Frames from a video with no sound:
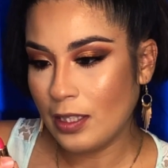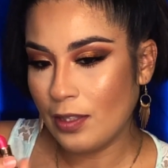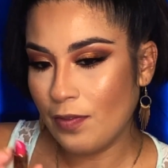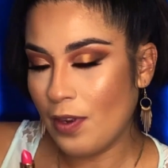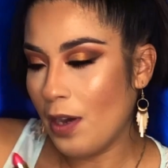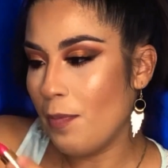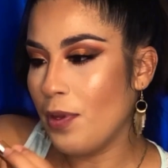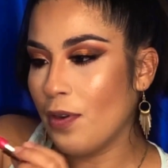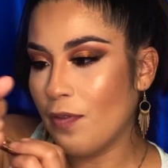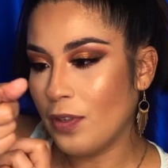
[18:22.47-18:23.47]
It's a very
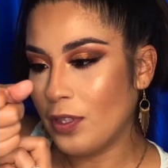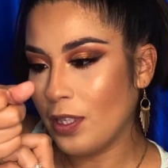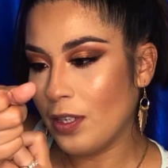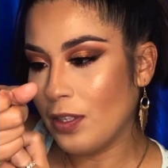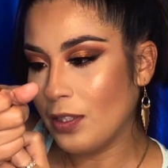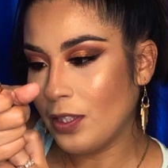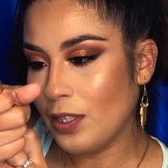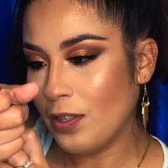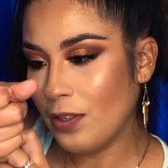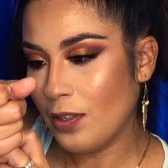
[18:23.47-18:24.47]
beautiful shade
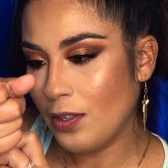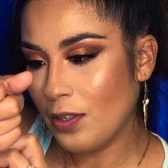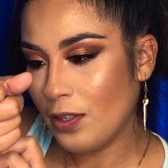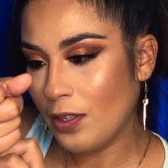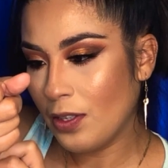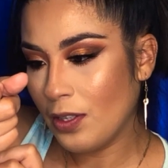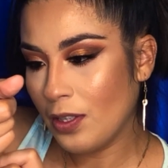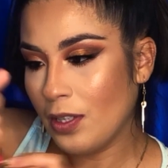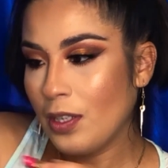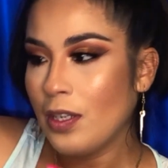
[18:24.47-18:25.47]
also.
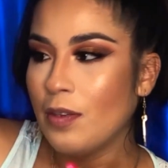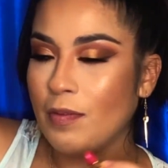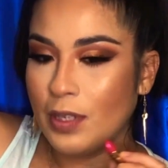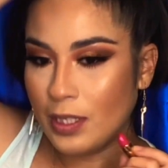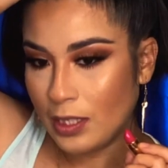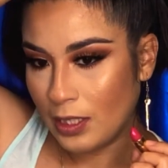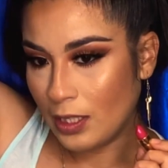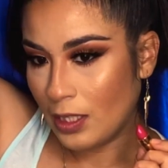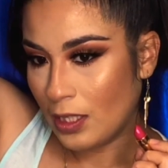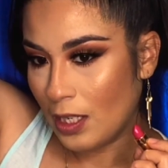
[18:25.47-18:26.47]
Which is
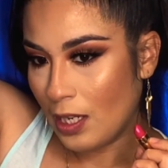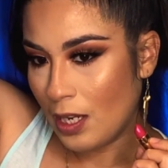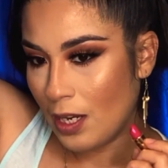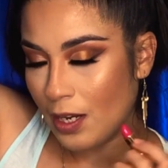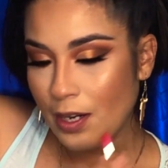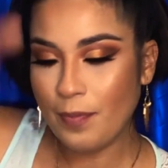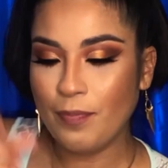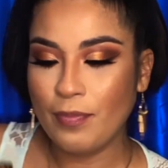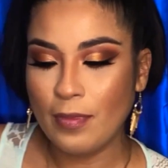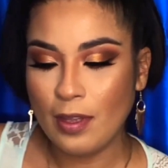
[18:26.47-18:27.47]
this shade here.
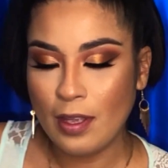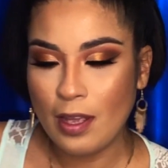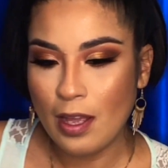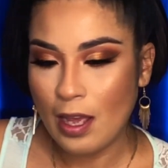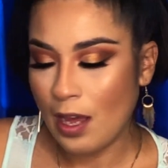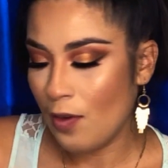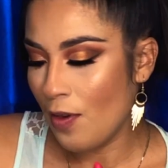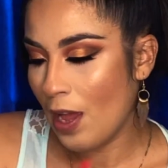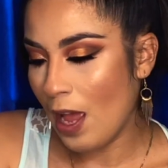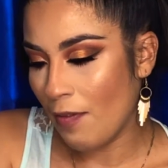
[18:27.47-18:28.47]
I
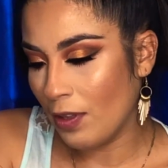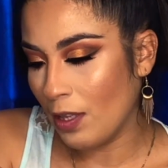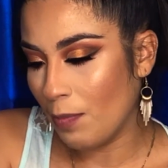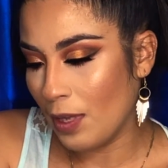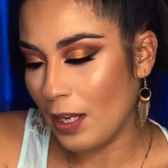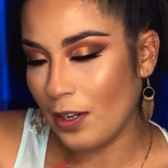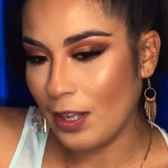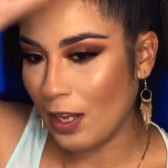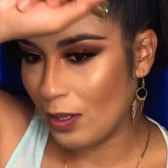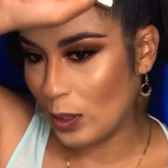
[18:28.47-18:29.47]
don't have a lip liner
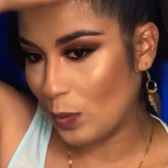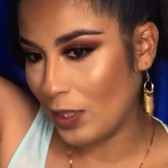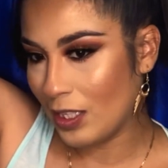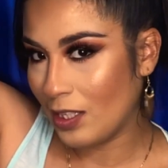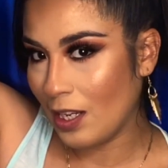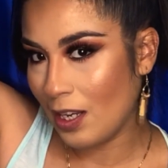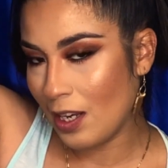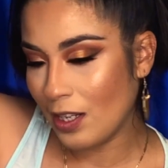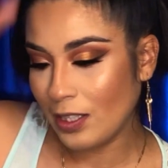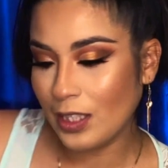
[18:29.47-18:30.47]
that goes with this shade
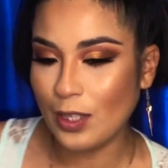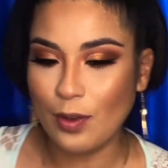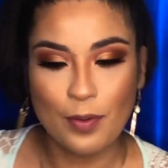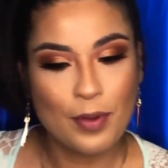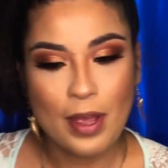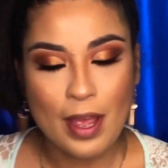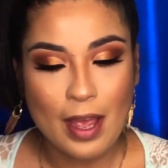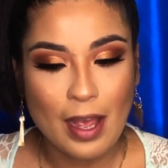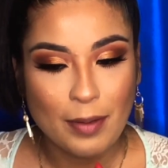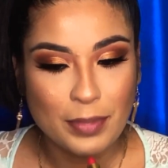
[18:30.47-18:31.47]
here, so
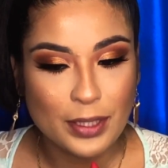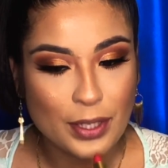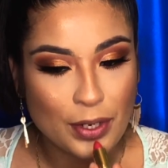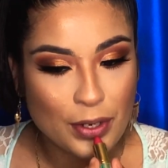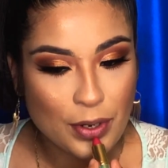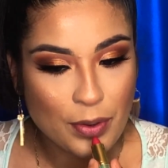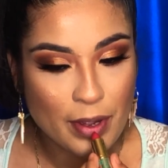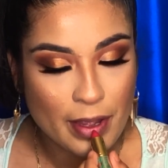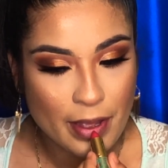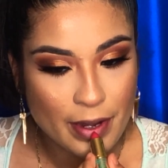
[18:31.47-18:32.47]
I'm just gonna go
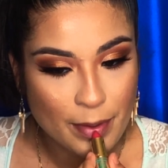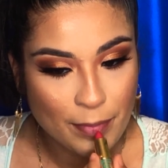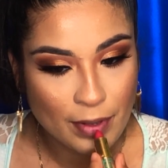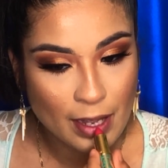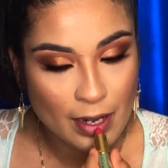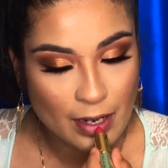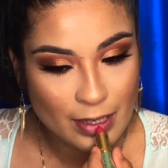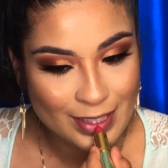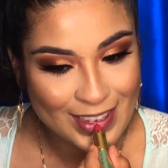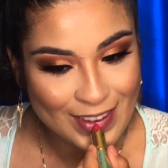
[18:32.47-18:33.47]
ahead and apply it on
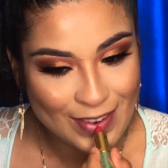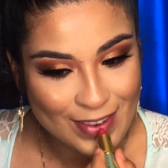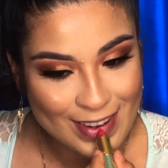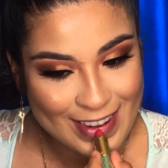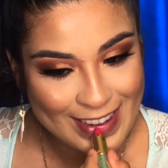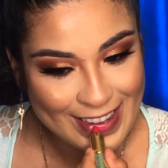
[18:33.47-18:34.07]
its own.